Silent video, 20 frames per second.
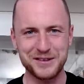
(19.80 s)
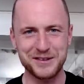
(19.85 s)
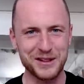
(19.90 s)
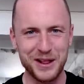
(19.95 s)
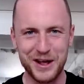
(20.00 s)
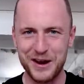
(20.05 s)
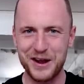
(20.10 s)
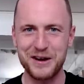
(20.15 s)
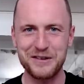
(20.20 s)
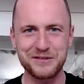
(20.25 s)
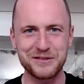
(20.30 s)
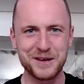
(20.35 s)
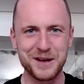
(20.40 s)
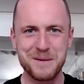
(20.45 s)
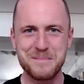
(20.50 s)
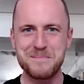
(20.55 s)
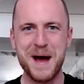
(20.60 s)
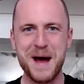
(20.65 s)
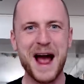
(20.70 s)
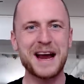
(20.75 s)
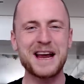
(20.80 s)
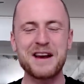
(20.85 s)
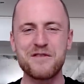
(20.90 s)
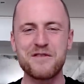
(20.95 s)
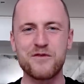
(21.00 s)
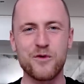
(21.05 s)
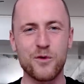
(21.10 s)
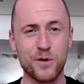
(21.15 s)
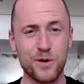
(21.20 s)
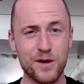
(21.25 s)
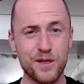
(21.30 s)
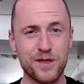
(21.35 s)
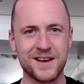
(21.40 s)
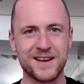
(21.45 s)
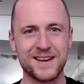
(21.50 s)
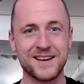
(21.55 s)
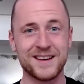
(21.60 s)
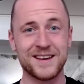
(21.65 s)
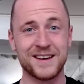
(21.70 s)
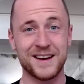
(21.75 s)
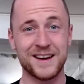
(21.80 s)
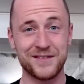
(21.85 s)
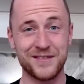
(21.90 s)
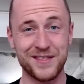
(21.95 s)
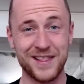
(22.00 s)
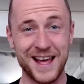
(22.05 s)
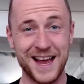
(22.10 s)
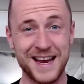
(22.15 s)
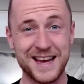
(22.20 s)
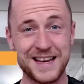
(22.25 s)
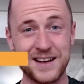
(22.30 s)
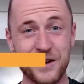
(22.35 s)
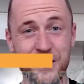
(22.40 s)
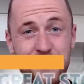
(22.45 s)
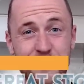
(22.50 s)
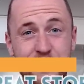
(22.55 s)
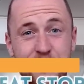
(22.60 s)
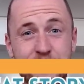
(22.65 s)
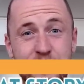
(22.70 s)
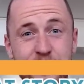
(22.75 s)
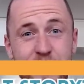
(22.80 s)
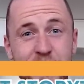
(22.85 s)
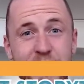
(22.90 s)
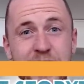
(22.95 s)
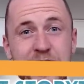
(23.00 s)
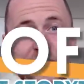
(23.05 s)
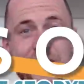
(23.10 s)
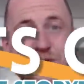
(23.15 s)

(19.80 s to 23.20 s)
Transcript: a lot of back and forth, I've landed on five